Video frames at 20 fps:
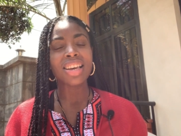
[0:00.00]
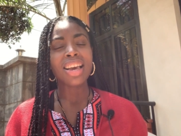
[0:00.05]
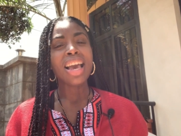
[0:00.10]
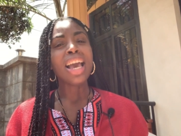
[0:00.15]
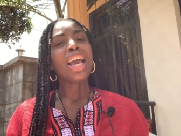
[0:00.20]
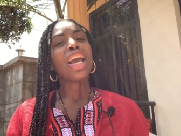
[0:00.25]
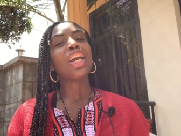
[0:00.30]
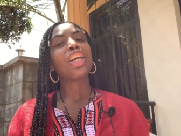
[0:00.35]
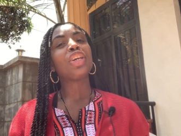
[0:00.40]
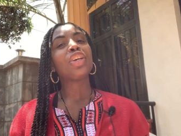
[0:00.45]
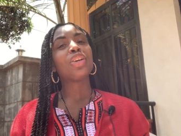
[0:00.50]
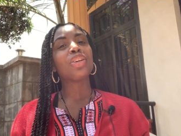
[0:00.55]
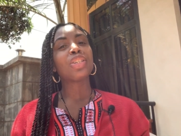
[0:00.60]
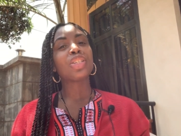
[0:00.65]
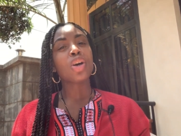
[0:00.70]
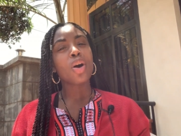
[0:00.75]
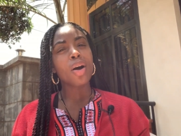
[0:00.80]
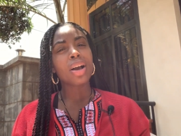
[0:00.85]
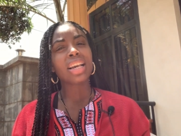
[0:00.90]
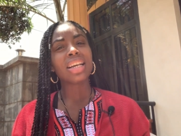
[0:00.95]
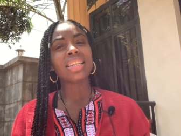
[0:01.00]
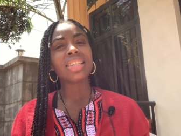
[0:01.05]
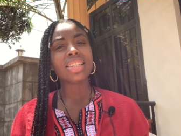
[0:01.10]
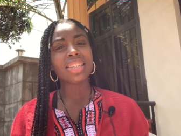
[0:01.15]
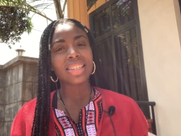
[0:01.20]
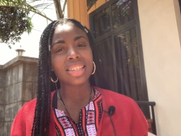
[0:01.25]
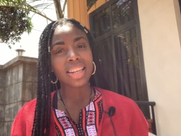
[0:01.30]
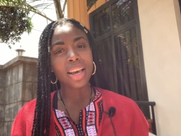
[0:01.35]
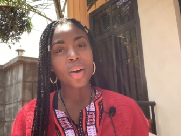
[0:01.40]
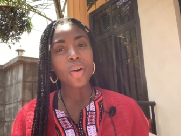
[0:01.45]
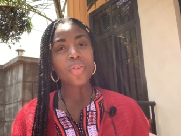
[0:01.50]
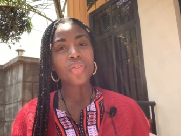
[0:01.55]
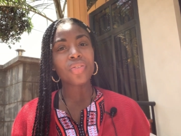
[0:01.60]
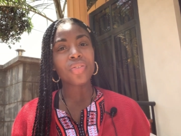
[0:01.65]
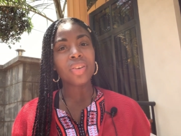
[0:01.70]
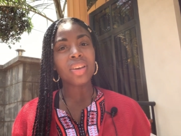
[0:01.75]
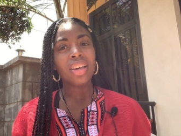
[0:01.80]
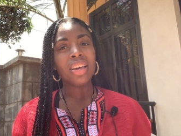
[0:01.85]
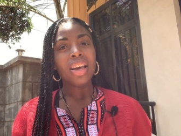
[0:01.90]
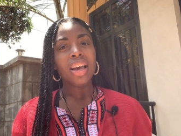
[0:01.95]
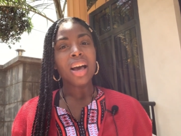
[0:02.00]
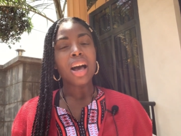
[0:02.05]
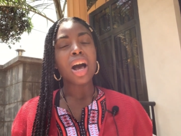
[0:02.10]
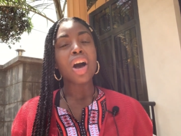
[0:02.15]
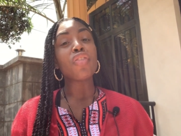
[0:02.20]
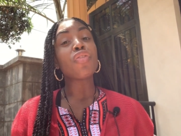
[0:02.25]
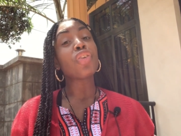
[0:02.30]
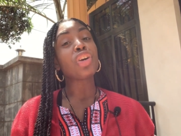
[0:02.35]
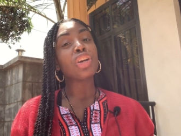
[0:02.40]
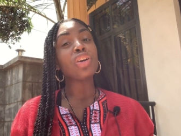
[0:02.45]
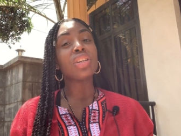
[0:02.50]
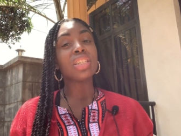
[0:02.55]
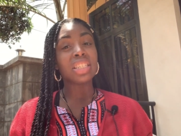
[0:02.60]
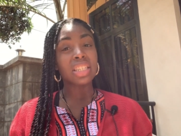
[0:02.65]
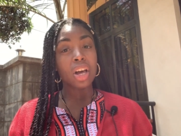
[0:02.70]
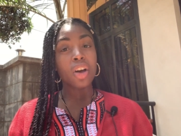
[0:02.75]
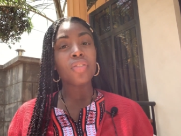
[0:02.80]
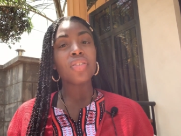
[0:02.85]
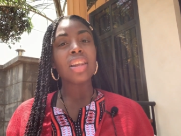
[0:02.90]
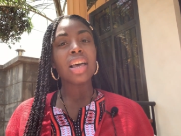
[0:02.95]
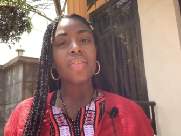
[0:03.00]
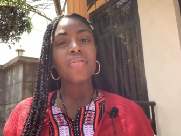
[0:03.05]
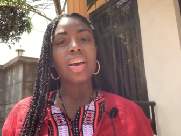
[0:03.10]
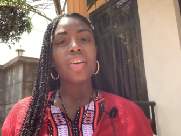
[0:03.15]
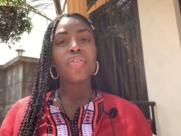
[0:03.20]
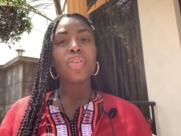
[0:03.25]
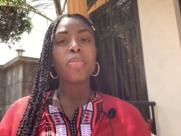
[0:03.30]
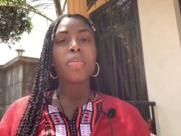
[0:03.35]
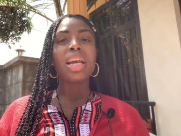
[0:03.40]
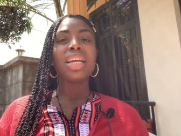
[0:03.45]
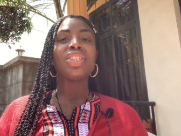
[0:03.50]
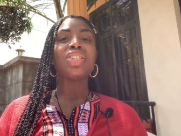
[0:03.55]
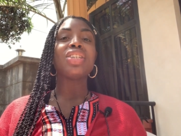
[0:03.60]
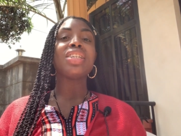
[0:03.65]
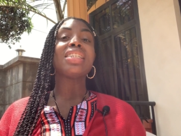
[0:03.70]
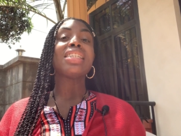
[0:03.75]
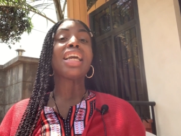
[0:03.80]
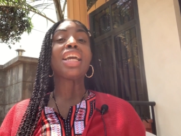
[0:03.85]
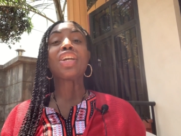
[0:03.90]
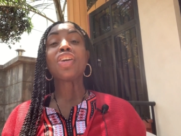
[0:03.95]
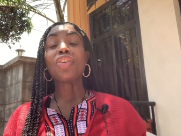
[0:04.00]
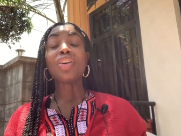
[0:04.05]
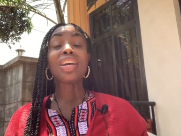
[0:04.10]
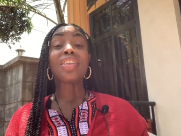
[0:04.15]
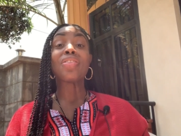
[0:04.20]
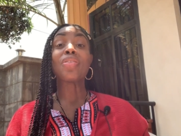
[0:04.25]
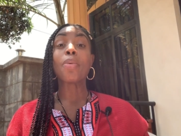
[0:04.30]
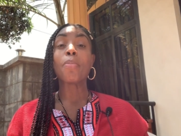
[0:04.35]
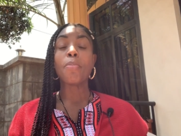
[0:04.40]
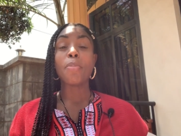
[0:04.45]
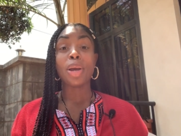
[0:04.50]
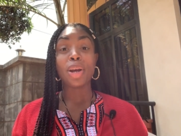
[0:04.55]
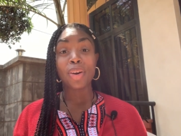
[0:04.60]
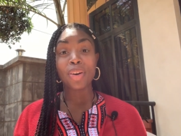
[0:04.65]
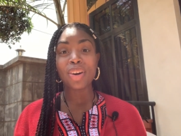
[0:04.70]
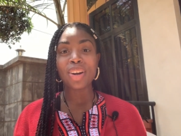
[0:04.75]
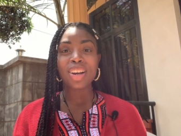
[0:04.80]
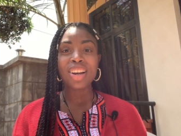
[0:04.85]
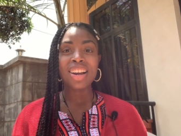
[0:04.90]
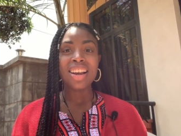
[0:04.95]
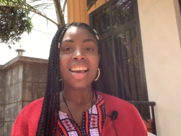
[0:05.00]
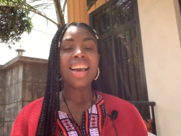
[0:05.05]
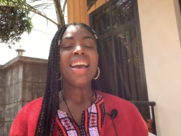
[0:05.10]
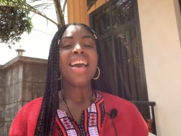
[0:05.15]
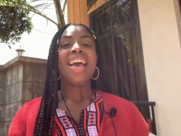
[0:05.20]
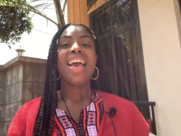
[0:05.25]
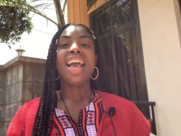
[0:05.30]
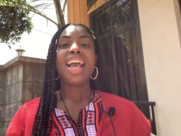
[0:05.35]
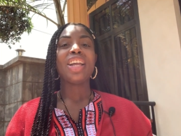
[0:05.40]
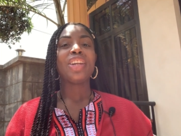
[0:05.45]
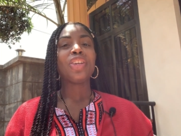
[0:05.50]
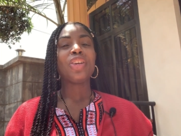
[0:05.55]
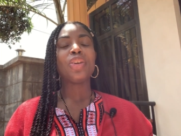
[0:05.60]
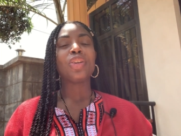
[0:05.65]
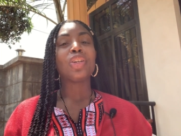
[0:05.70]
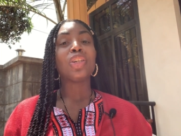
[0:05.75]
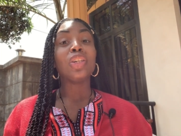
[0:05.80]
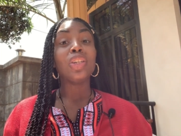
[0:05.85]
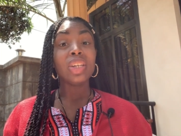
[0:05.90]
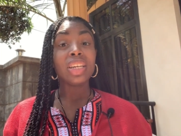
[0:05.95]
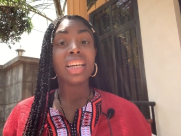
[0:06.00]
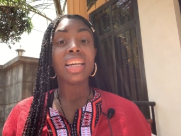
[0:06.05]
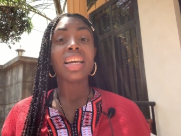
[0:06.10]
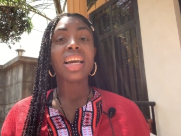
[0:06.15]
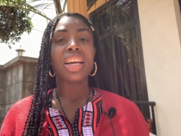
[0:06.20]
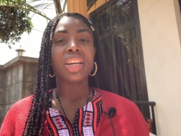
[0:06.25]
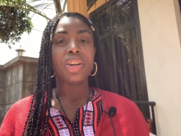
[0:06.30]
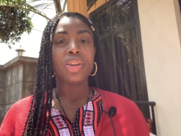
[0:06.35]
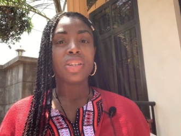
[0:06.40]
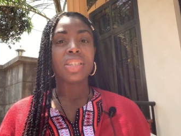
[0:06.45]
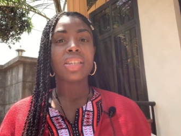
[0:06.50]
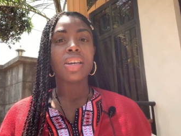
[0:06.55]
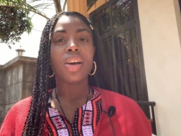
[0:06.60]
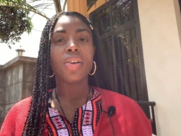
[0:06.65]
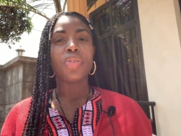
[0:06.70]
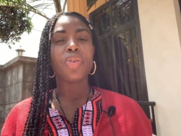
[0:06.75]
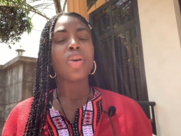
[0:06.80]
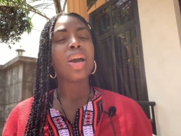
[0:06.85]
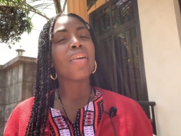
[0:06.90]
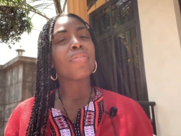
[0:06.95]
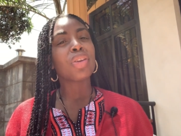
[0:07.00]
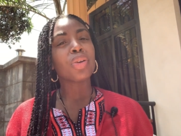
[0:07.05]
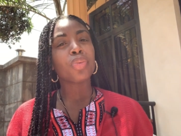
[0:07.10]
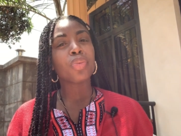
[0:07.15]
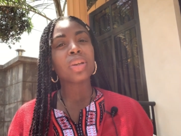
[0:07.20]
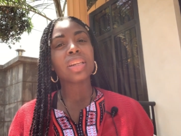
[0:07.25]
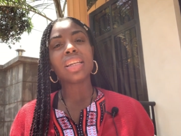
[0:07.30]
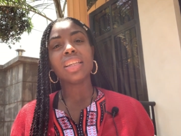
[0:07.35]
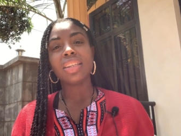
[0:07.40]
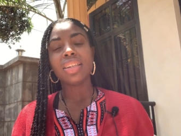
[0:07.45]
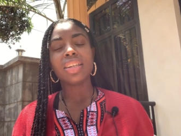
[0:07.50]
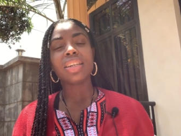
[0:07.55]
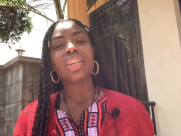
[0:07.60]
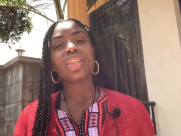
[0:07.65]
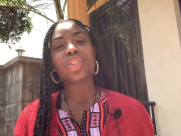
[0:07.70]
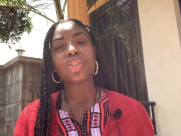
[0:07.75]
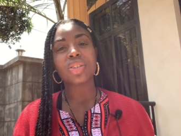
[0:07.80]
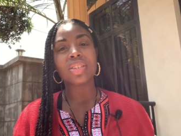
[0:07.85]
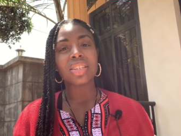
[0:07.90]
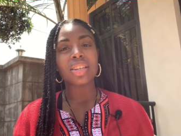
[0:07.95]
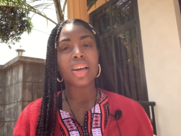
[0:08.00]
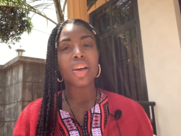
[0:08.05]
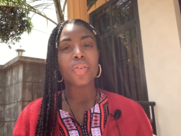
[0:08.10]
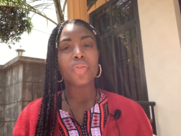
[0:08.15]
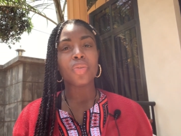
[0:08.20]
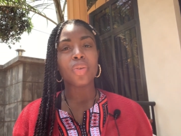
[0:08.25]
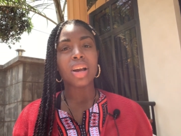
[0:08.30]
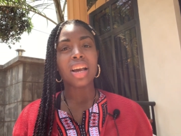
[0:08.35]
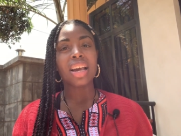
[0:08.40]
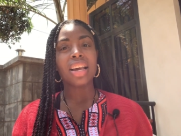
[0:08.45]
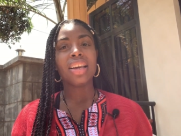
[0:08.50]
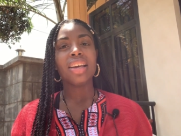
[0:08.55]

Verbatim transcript: and you're talking to self uh, for your self love affirmations and you're in the mirror and you're looking at yourself, you have to really look at yourself, right?